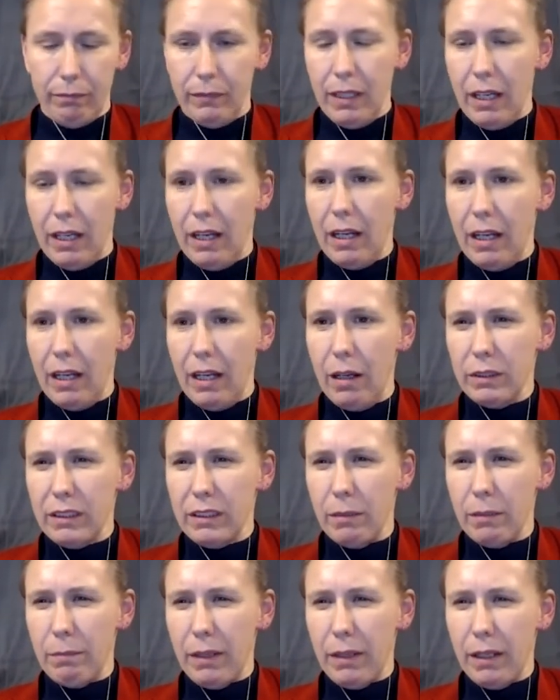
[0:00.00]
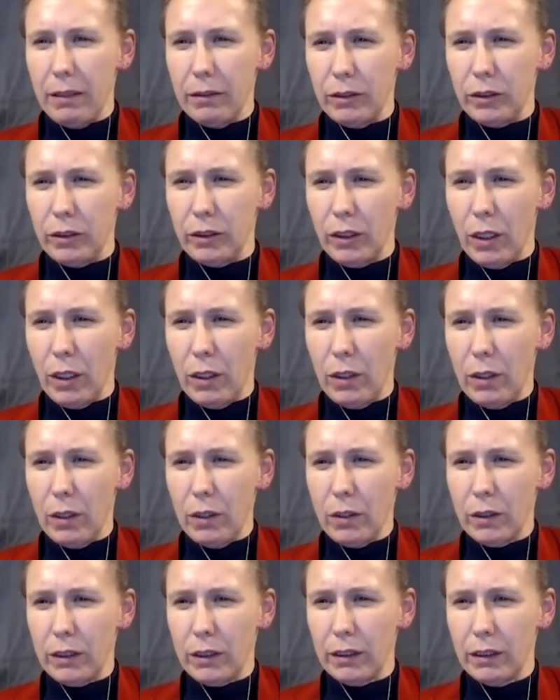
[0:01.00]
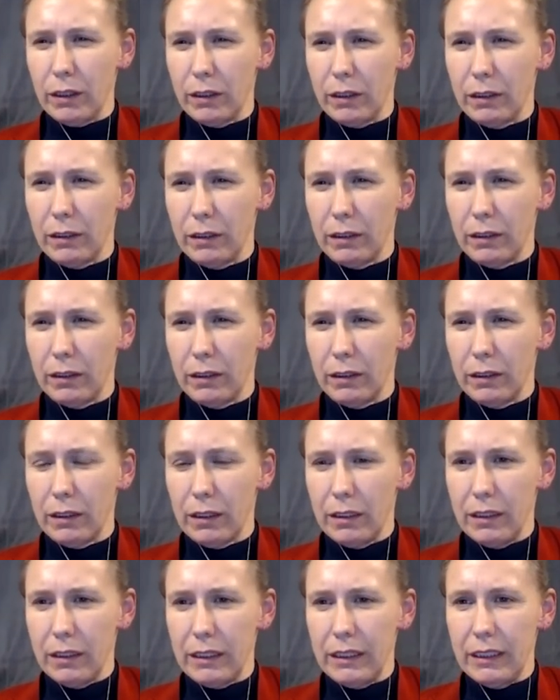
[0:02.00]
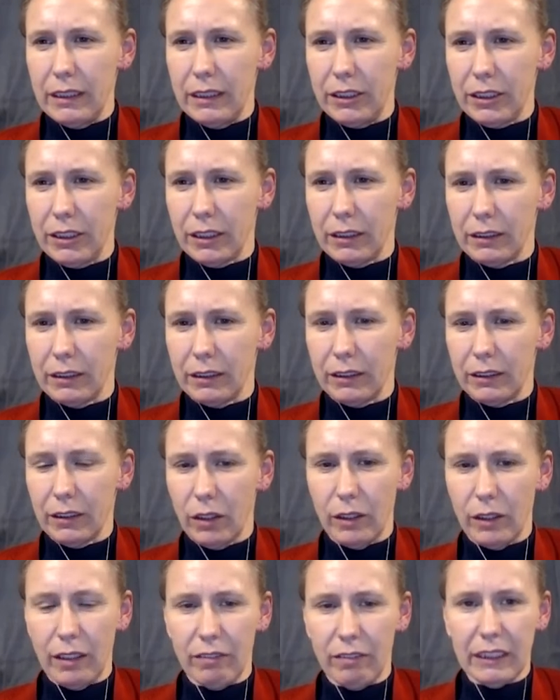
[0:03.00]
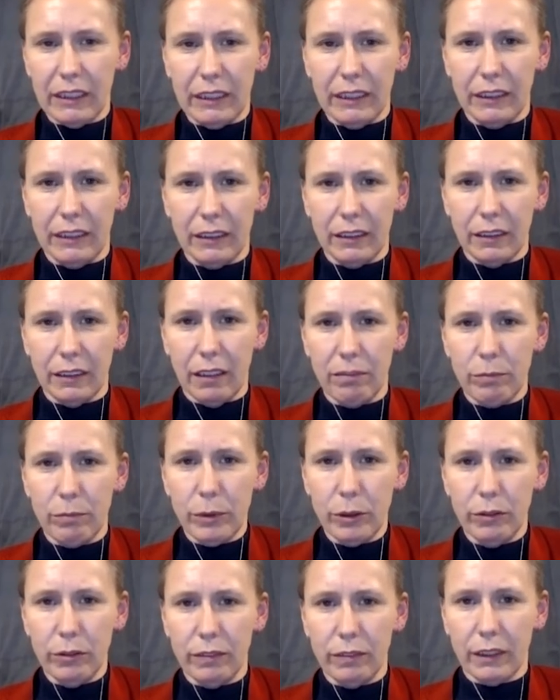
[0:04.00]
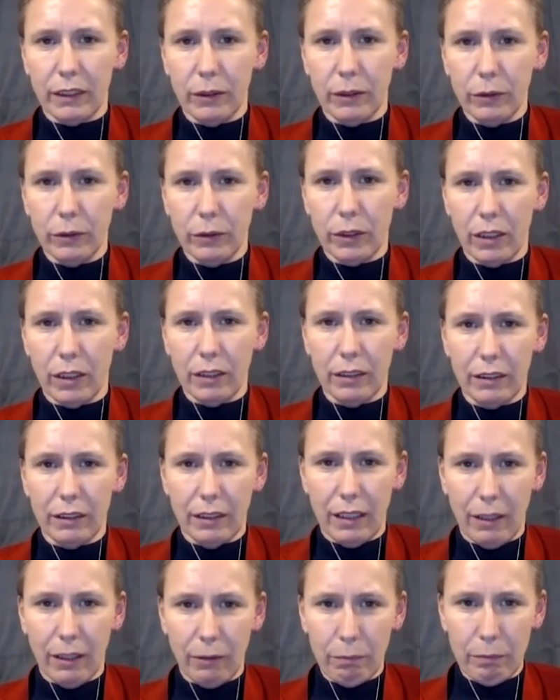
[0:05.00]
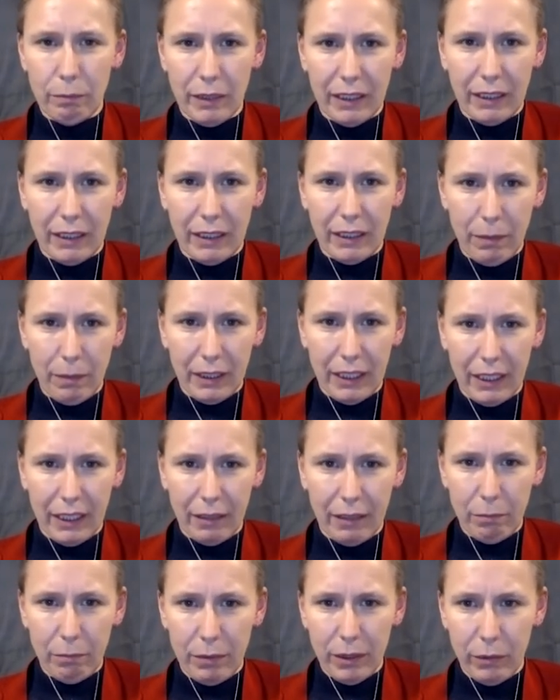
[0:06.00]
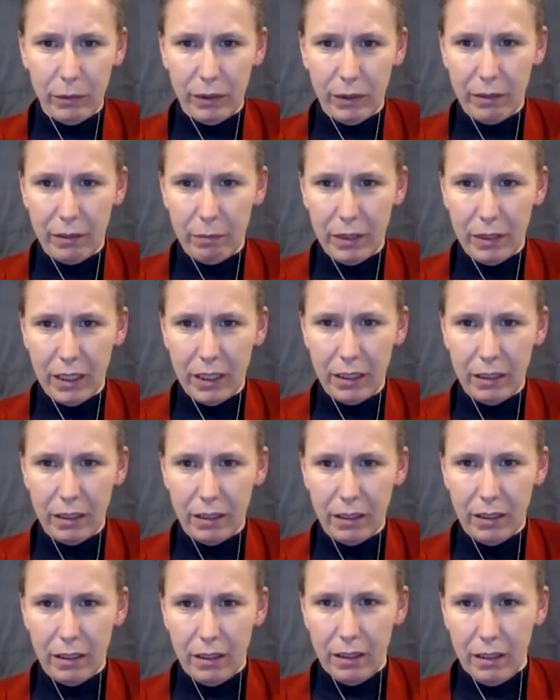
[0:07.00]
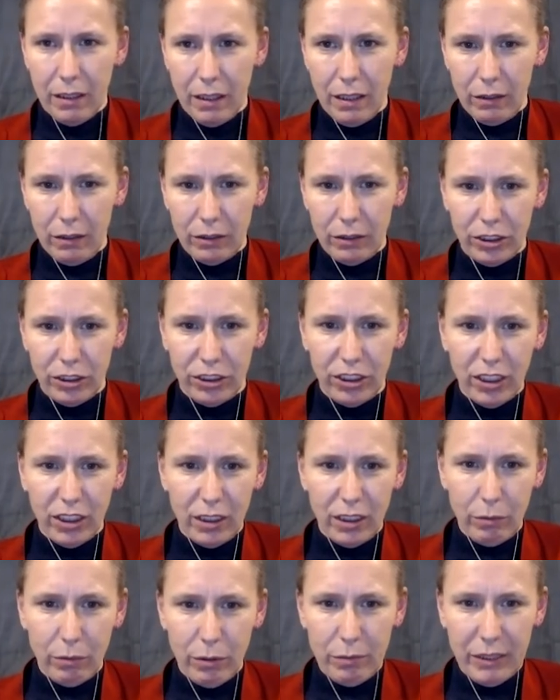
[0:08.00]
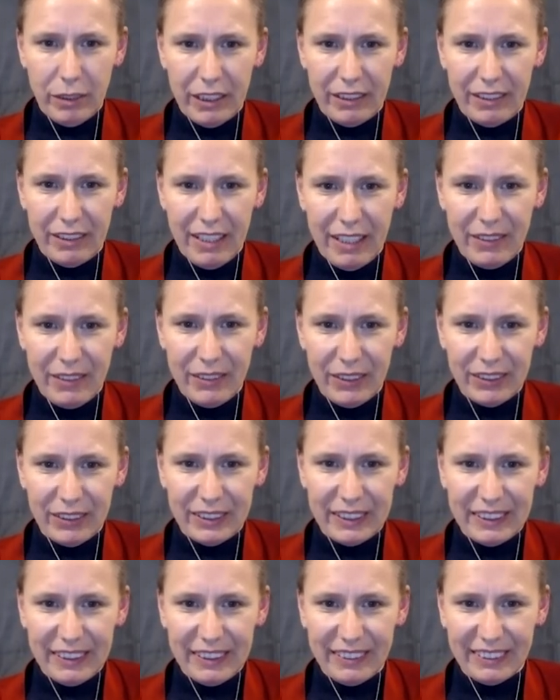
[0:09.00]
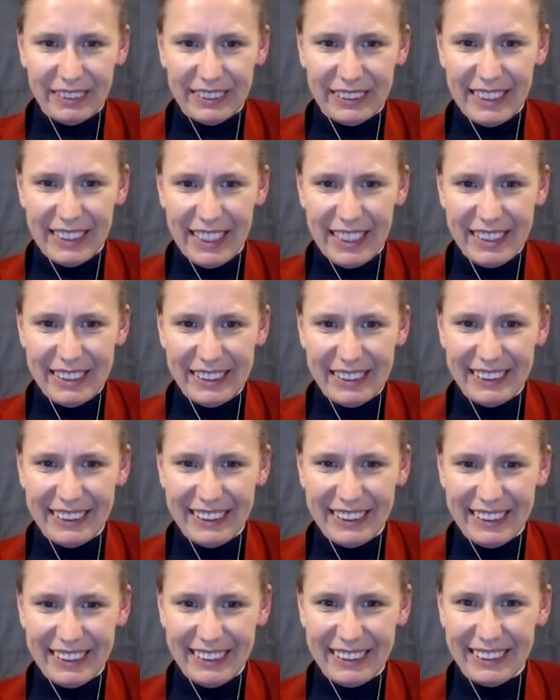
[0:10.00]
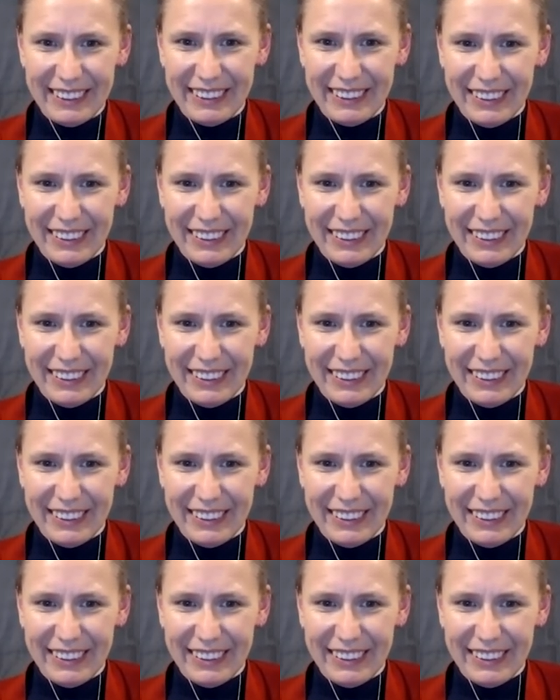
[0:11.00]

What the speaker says: It was about dog lesions. Sorry, I've moved it. Hold on. I'll bring it up again. Bear with me. I'll jiggle one way down onto the other side here.